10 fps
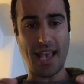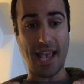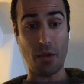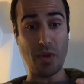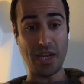
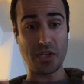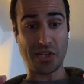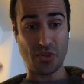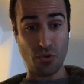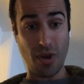And we can
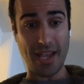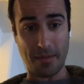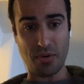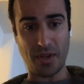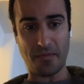destroy
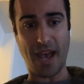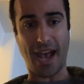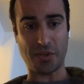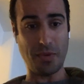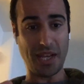it pretty
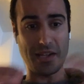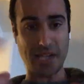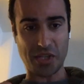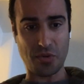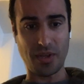fast. We can
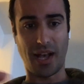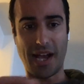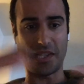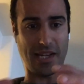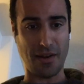
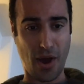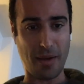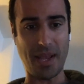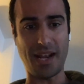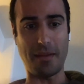industrialize it and
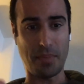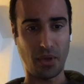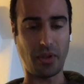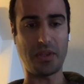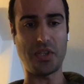automate it and
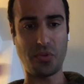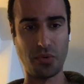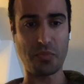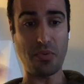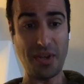build all these
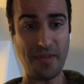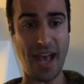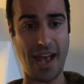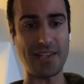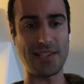tools pretty
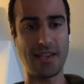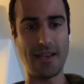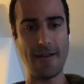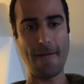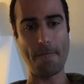fast,
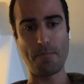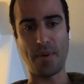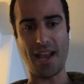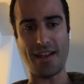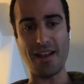
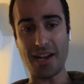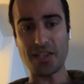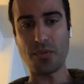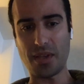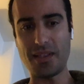but not
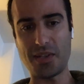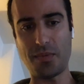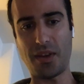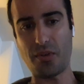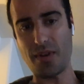as quickly as
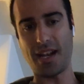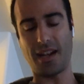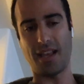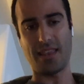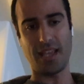we can create it.
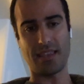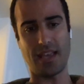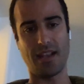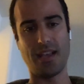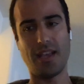And I think
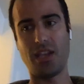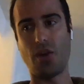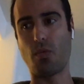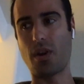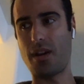that
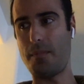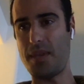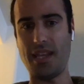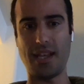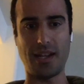we're going to
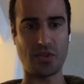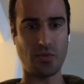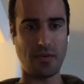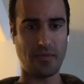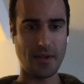be in a
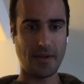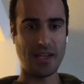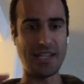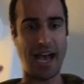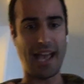sort of
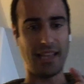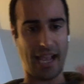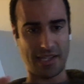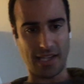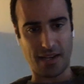
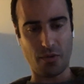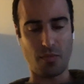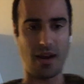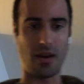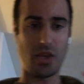dialectic
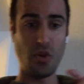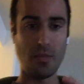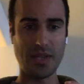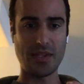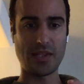where
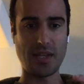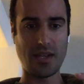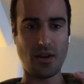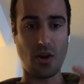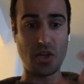humans
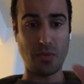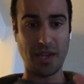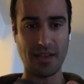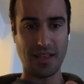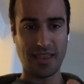are
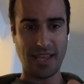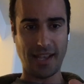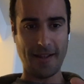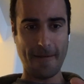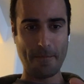doing a
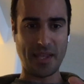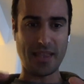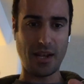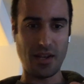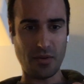thing,
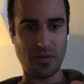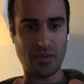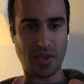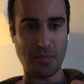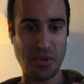and then
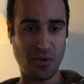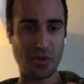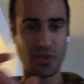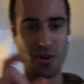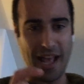
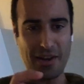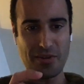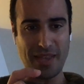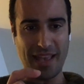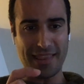computers learn how to
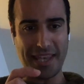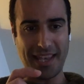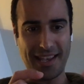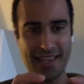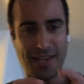do that
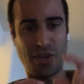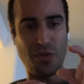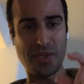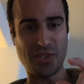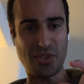thing, and then
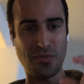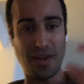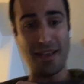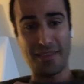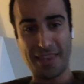humans do
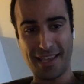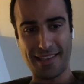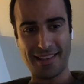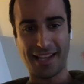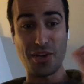another
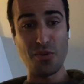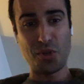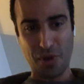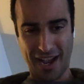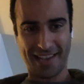thing, like a new
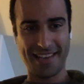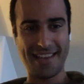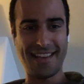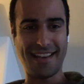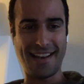trick
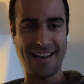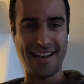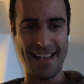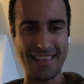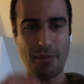
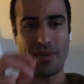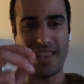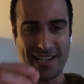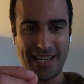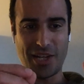that we
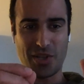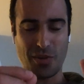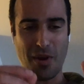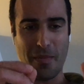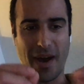then teach
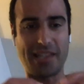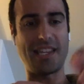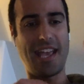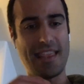the robots.